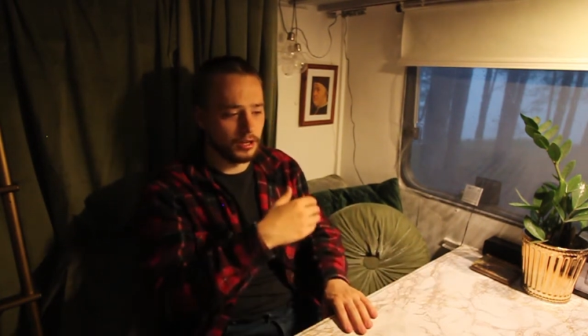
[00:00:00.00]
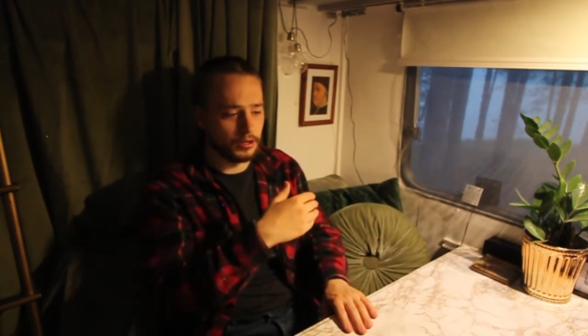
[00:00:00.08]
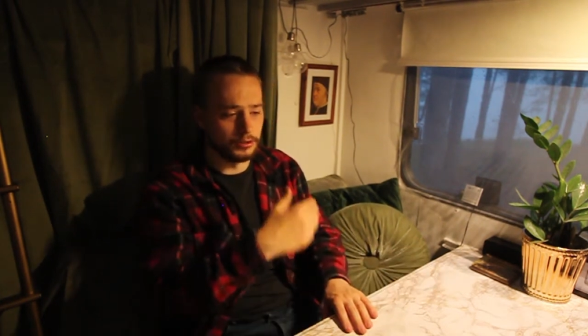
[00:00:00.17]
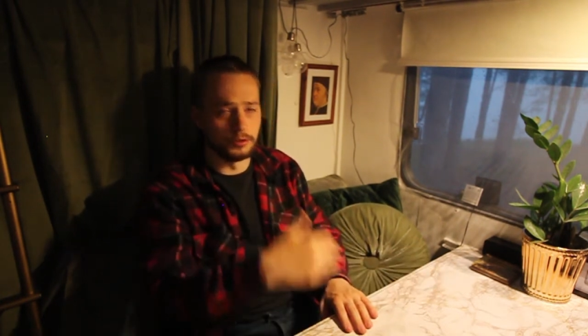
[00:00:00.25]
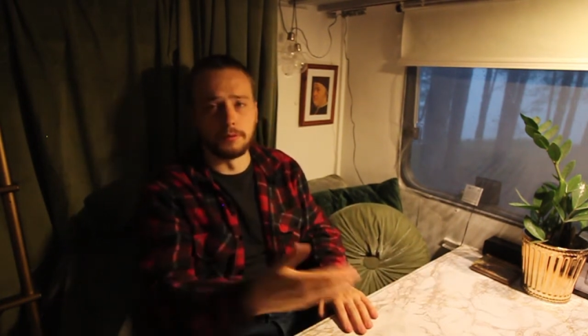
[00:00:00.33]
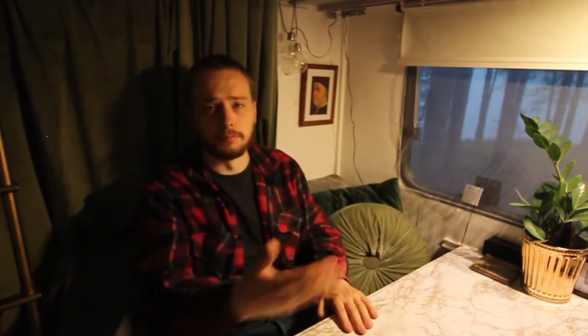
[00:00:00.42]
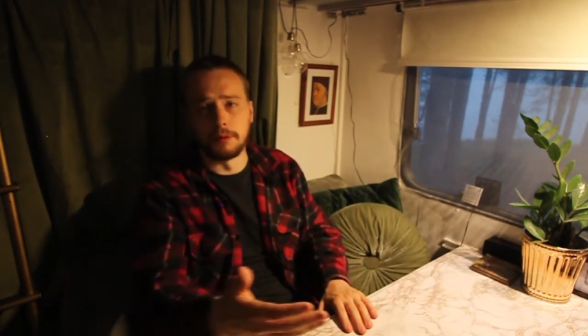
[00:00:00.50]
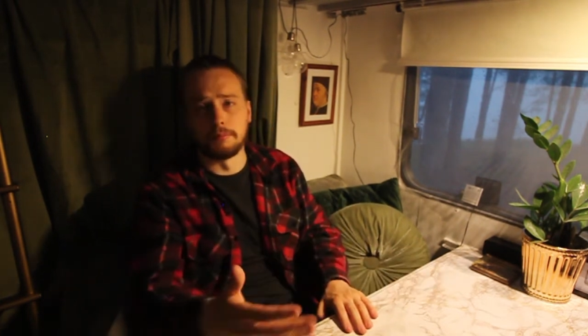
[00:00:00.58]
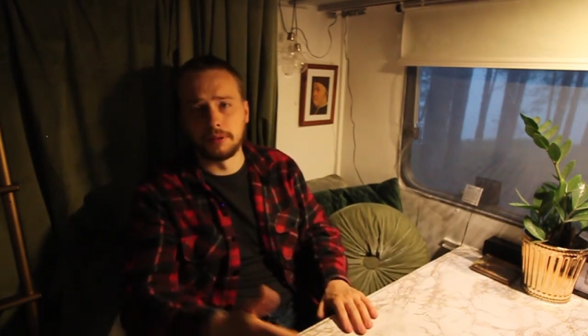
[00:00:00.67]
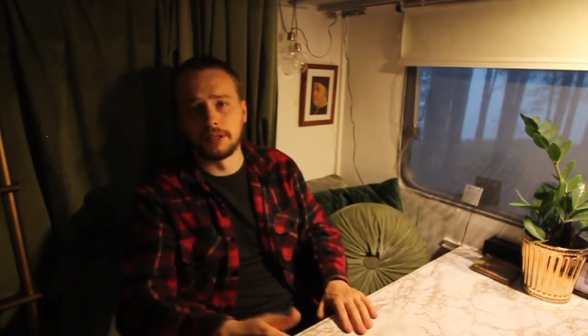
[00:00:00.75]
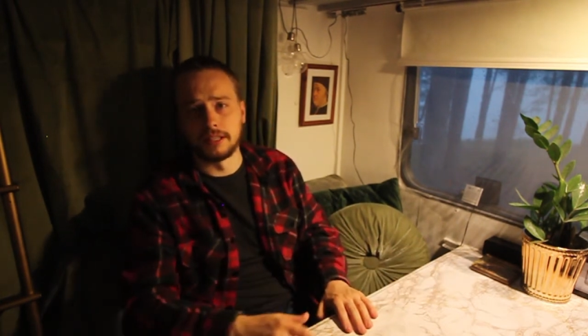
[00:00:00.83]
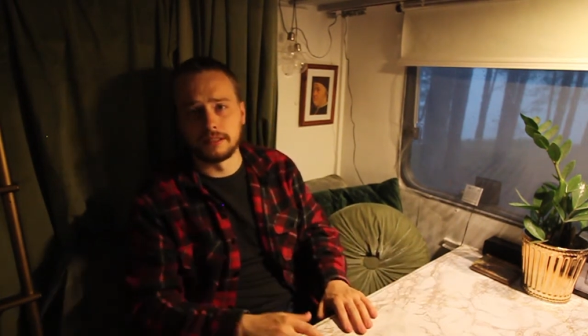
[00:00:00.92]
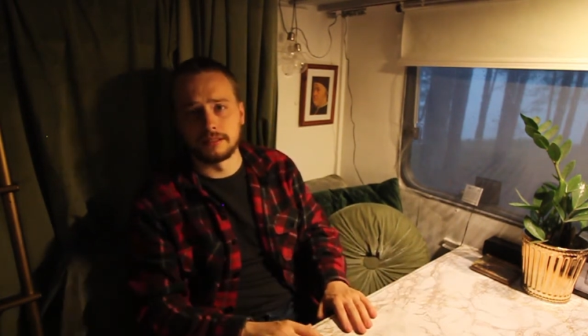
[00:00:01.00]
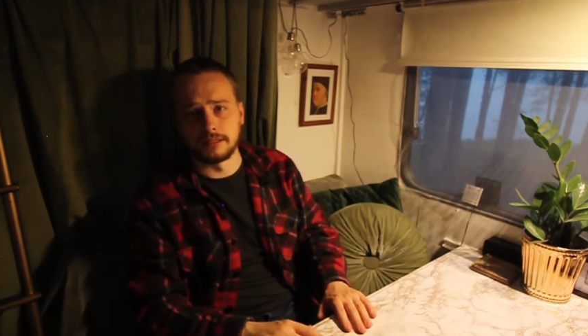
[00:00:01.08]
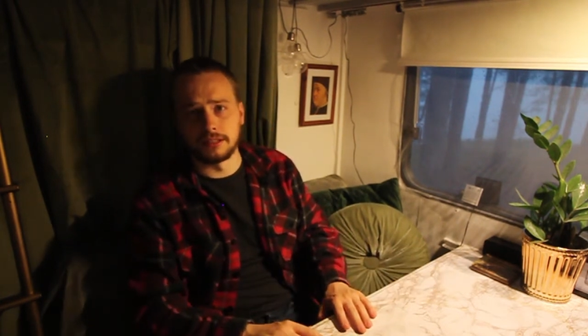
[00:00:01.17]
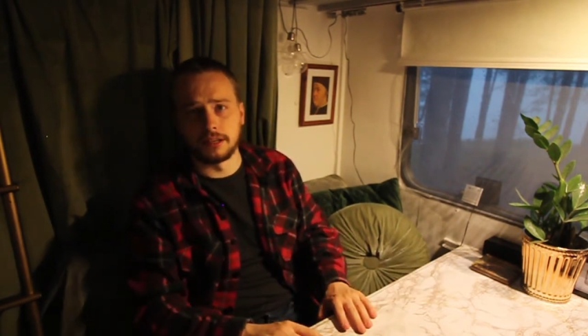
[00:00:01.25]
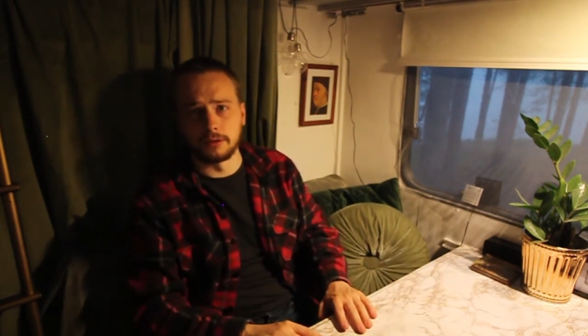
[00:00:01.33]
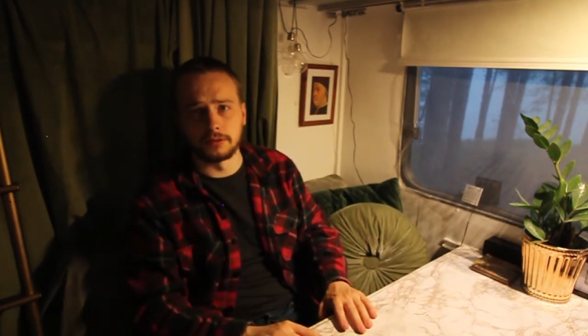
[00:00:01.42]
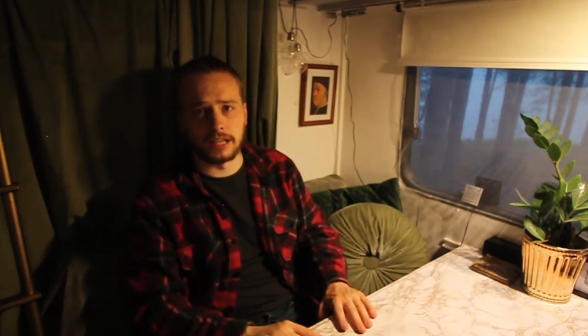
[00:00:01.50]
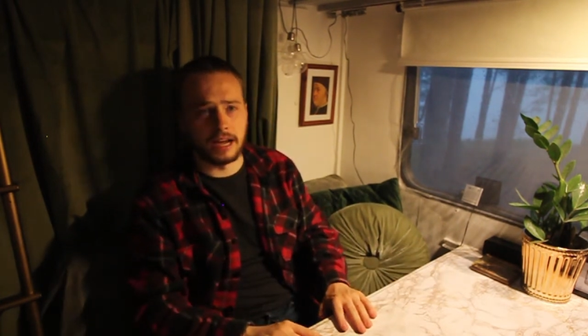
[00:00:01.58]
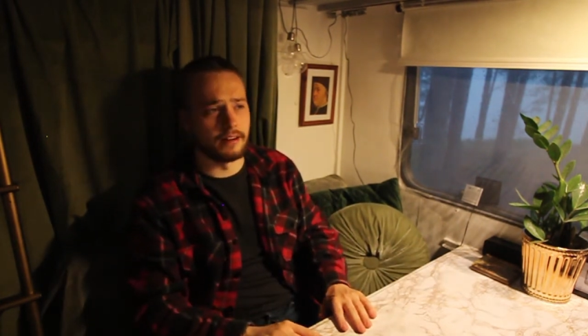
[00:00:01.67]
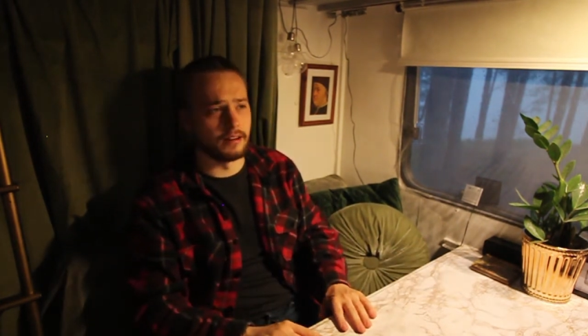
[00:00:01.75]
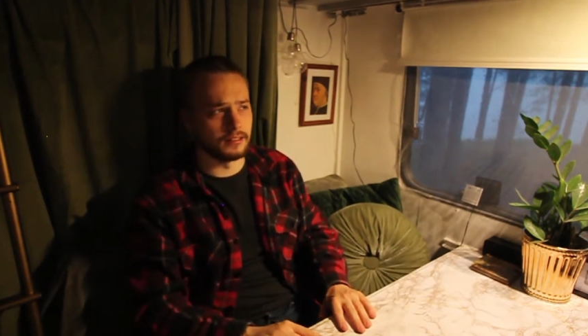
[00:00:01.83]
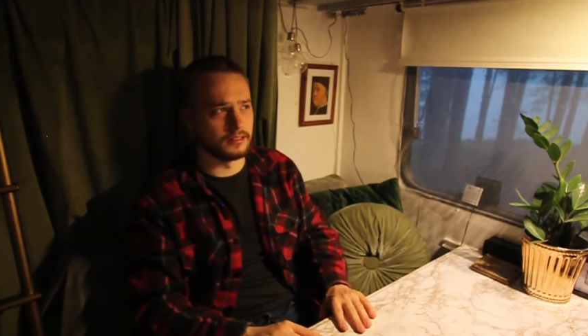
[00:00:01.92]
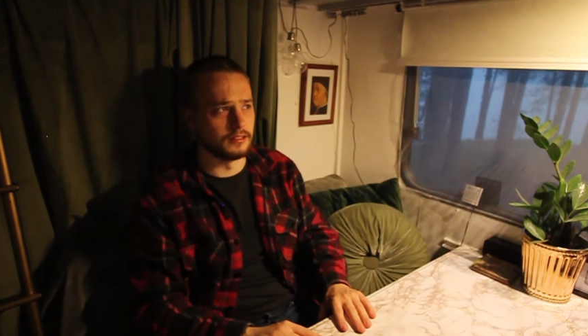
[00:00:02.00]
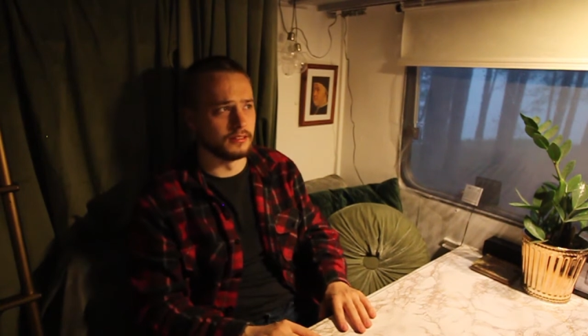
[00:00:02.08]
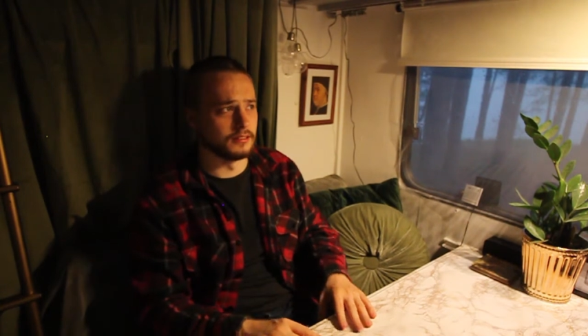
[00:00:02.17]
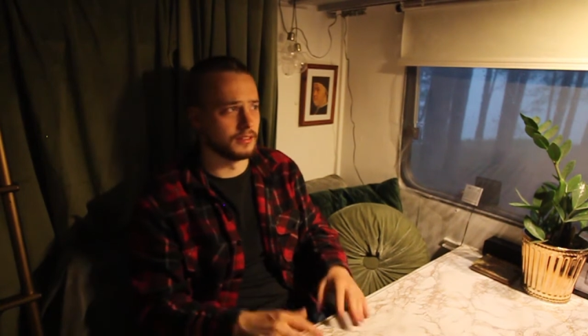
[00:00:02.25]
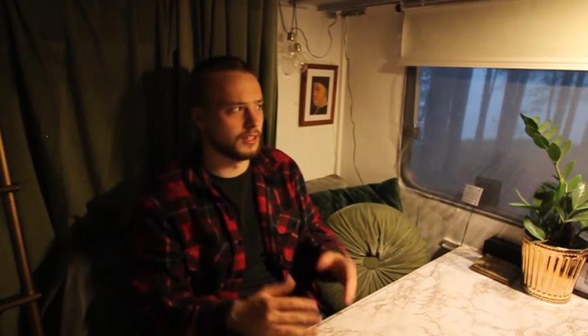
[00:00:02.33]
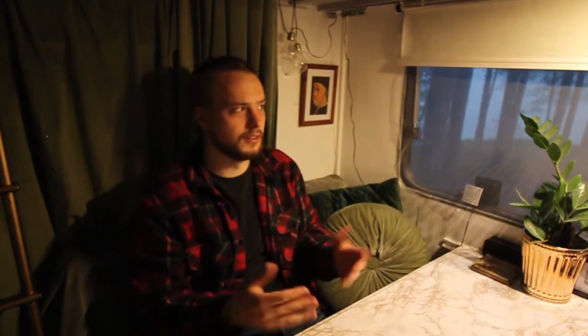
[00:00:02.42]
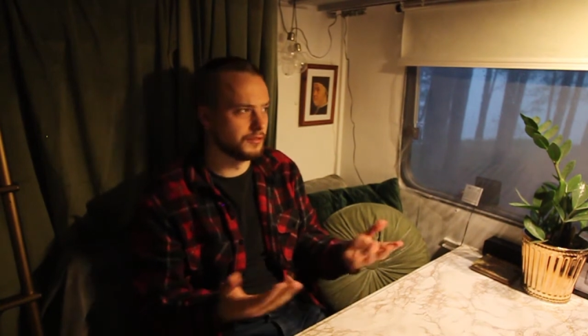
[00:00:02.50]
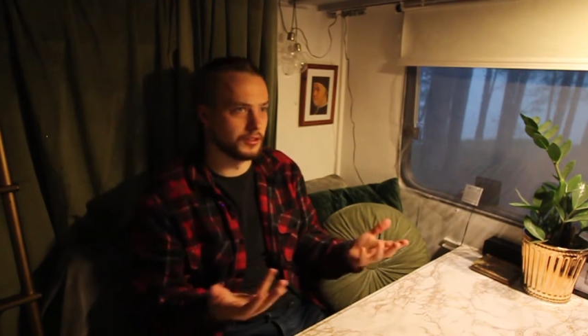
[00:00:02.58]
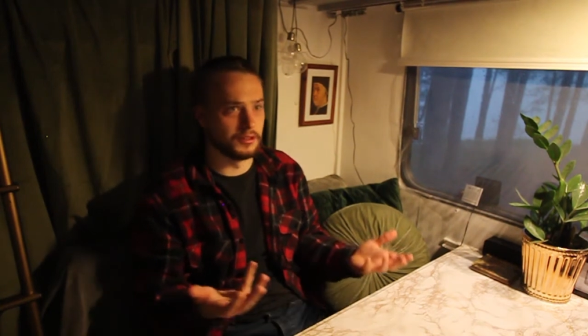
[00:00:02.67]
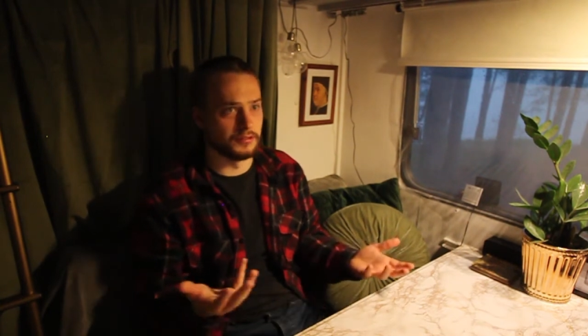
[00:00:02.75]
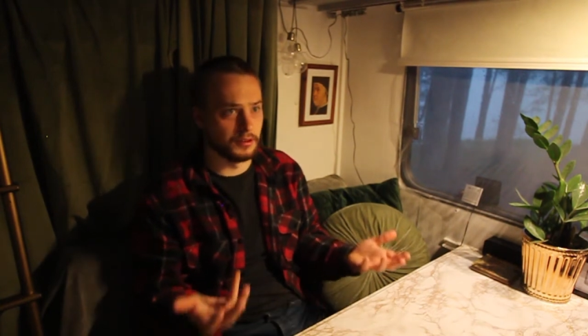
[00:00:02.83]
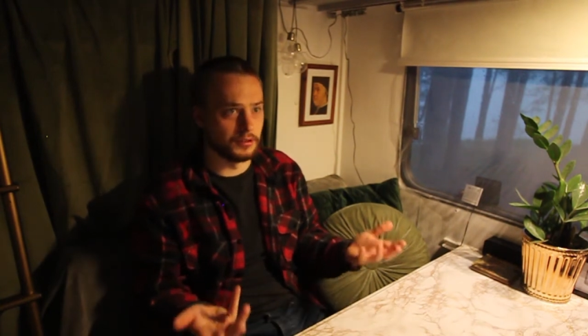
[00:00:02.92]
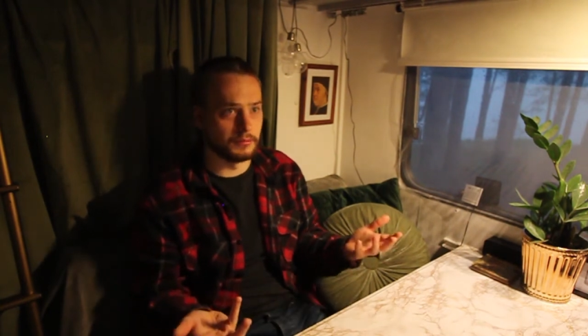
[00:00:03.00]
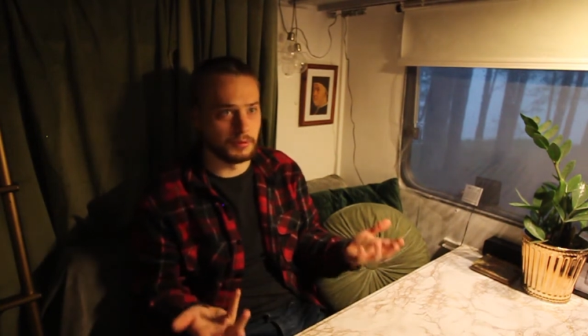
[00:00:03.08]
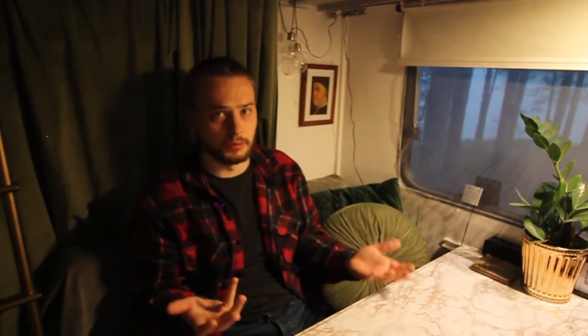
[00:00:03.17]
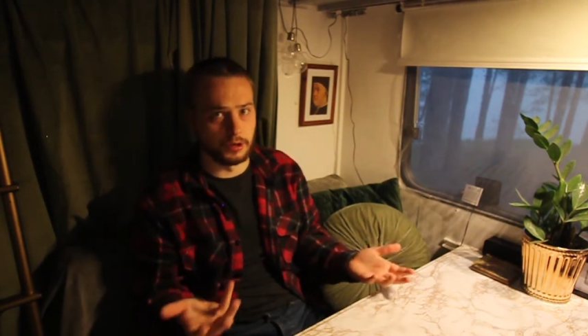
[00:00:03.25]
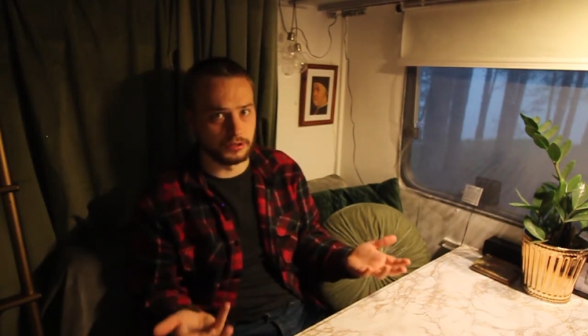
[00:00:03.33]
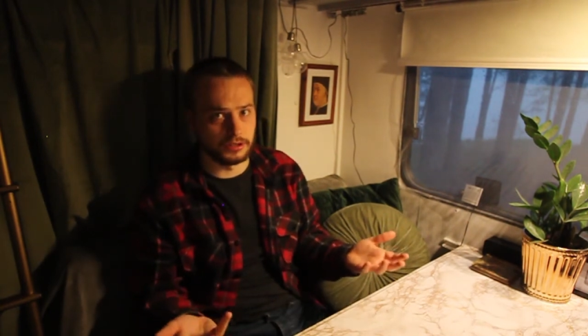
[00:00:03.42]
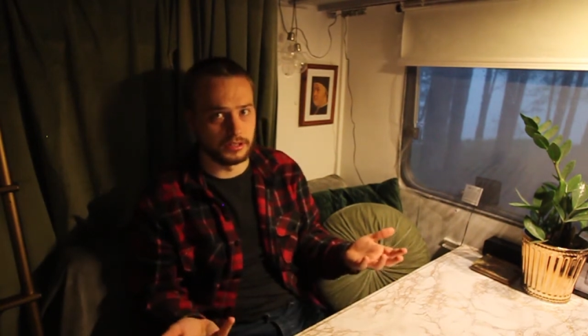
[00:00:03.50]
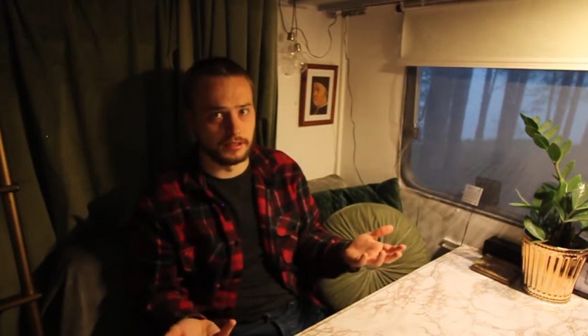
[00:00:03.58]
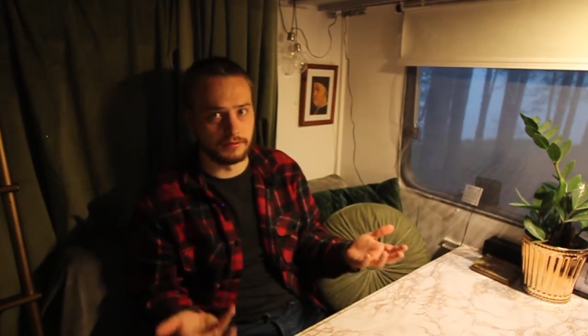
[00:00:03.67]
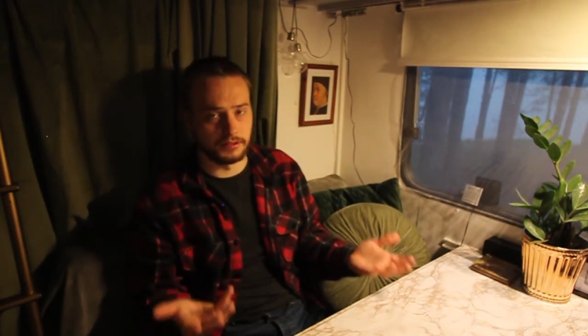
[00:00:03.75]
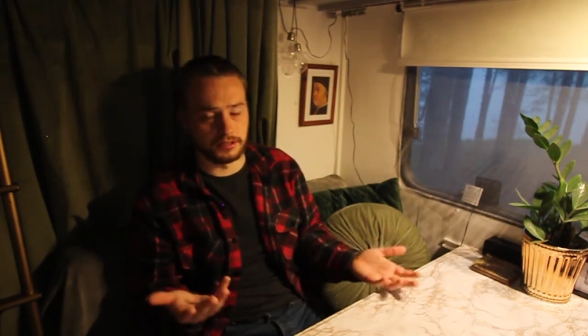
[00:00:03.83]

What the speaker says: you're bumping into the old characters, even though you've only been watching it for